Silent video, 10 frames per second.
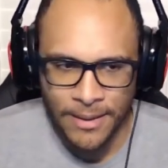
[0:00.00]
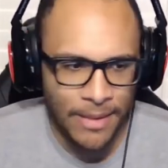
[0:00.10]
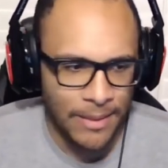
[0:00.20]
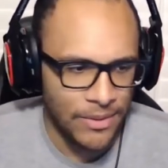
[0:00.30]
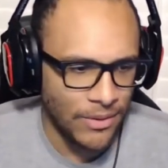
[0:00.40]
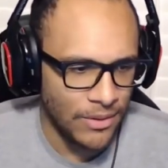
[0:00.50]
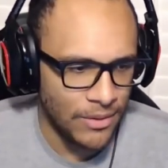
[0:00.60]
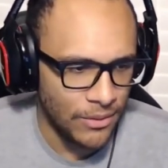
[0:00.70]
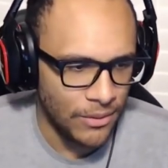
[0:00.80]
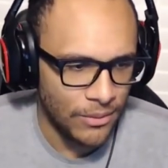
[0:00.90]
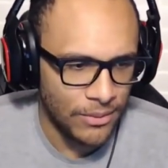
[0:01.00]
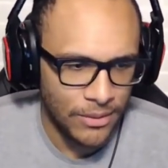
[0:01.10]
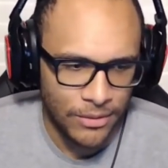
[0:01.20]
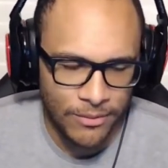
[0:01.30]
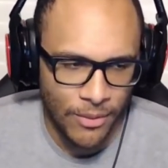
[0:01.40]
Maybe you can do,
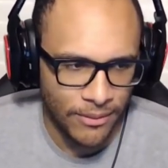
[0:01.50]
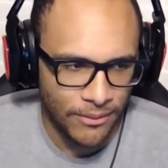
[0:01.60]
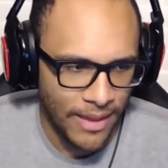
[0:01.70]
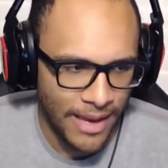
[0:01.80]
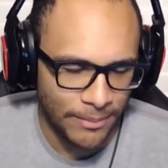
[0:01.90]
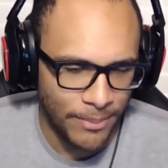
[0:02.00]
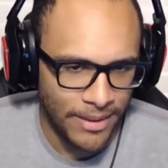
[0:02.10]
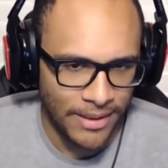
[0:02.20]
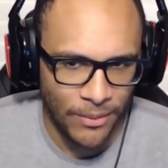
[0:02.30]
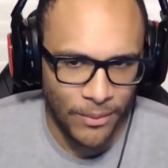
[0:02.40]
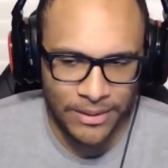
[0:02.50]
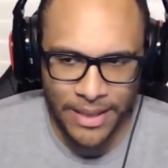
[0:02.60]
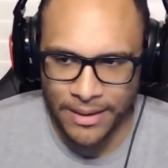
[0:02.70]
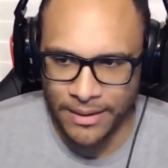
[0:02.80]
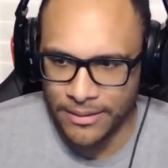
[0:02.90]
do more of that depending on what
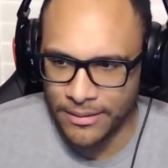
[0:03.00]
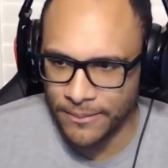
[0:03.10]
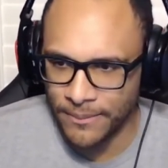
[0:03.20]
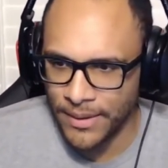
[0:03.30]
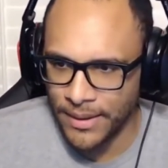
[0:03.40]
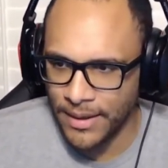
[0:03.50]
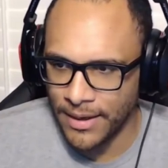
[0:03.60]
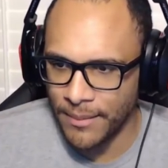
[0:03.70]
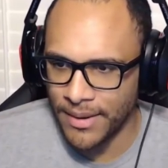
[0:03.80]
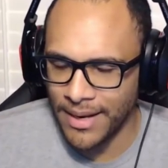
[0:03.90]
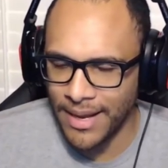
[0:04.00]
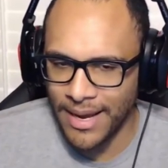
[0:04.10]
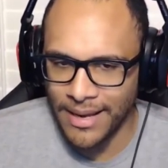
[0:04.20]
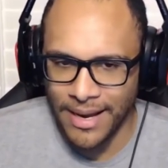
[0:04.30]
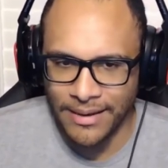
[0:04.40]
that is. Um, again,
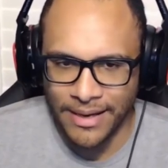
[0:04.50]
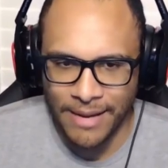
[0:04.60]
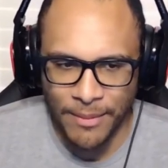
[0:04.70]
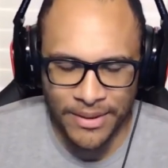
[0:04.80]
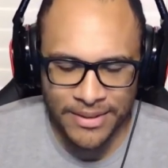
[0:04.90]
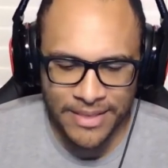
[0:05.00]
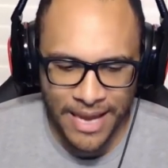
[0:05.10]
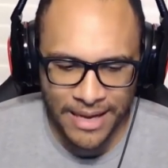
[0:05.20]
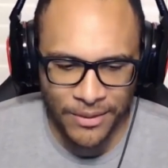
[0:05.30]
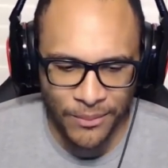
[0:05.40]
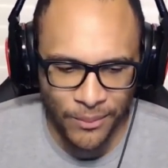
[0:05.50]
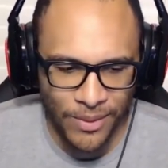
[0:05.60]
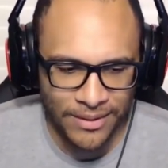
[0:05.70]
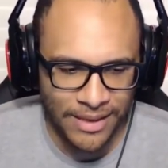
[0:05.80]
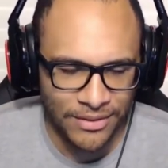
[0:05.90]
I, I can't remember exactly
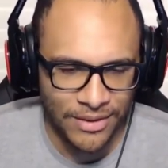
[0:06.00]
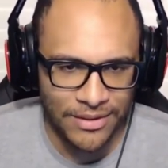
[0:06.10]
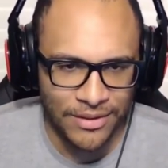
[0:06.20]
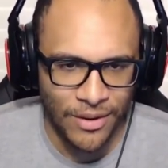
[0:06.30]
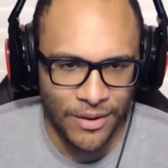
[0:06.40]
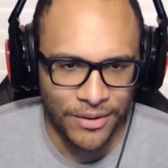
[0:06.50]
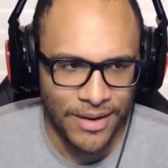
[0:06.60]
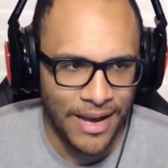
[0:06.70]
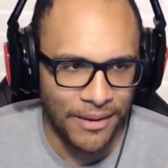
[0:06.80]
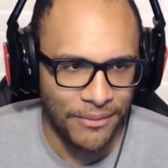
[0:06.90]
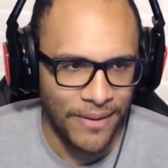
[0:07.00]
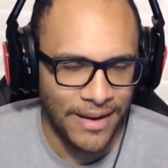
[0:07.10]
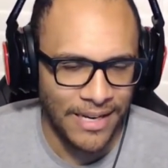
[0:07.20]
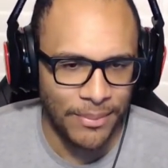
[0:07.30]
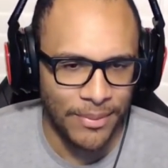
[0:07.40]
what exercise is called or how to
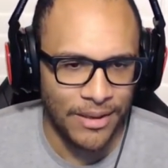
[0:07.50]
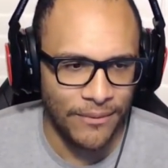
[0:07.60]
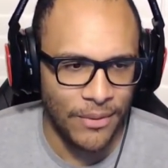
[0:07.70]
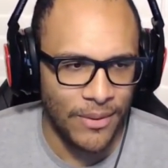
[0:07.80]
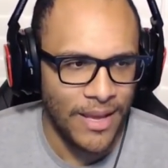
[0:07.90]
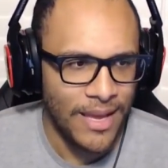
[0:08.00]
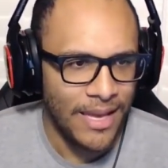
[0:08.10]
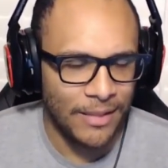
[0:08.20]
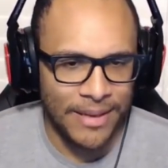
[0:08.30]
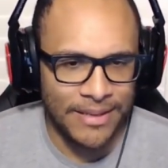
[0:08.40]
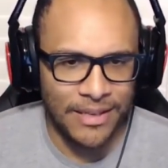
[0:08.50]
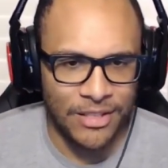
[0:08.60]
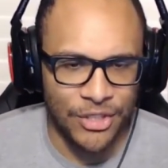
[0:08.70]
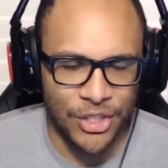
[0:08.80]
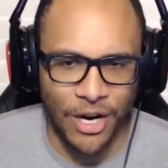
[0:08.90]
find it, but if you, it's basically, it's
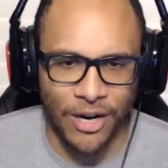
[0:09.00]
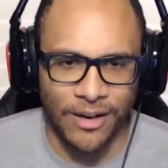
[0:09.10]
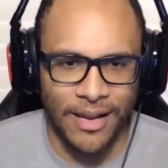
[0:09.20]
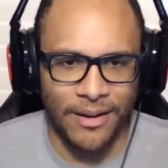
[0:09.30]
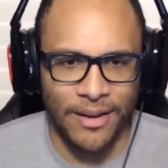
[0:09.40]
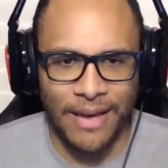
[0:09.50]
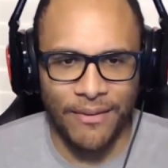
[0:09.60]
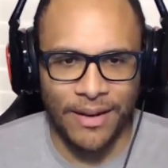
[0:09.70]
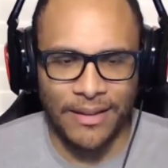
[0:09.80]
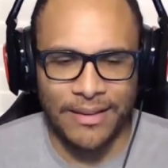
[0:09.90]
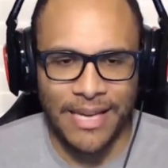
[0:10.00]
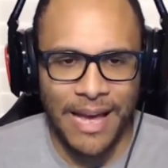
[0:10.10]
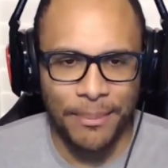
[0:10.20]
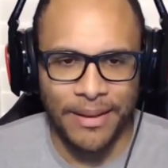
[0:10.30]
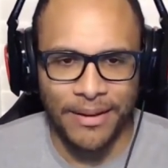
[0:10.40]
a chart. It'll have like at the
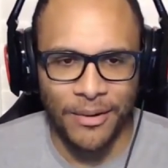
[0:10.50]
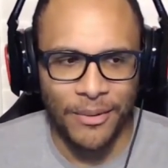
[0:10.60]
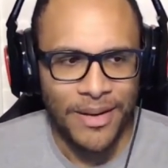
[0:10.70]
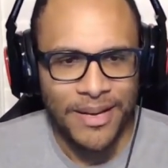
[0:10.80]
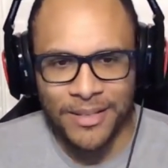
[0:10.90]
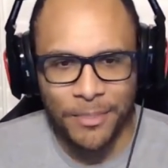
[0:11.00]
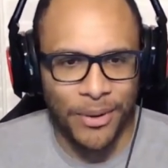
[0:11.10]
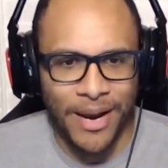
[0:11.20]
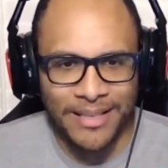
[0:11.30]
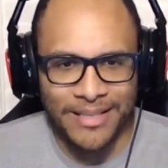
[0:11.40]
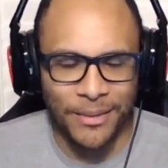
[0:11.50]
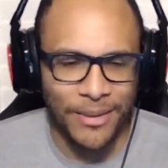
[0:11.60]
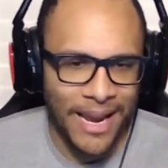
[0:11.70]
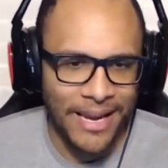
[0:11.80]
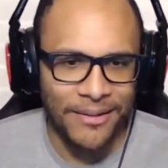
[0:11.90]
top, like, you know, depressed
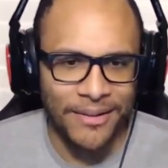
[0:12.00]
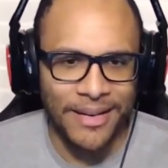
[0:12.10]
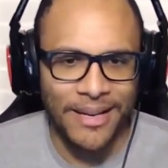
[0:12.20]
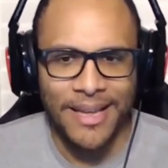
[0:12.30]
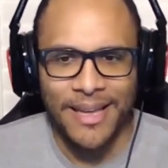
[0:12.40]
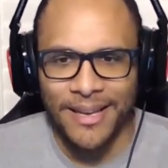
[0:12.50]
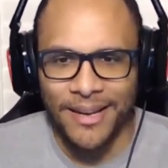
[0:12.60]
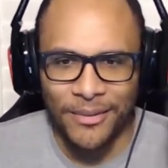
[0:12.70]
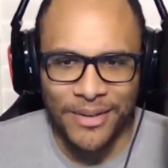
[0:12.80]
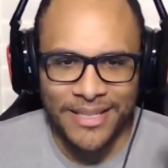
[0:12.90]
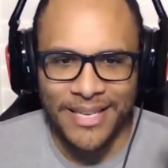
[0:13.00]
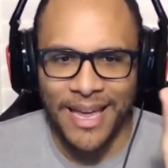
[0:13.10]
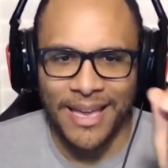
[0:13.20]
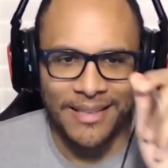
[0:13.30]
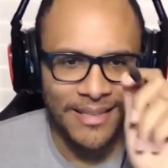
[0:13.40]
or angry, you know,
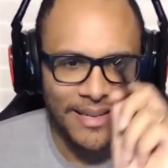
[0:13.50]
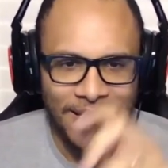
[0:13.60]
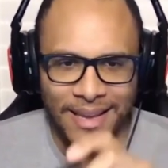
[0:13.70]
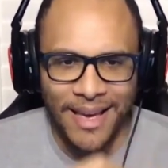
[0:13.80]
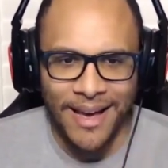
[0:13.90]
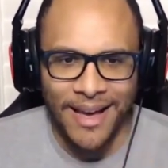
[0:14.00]
content, uh,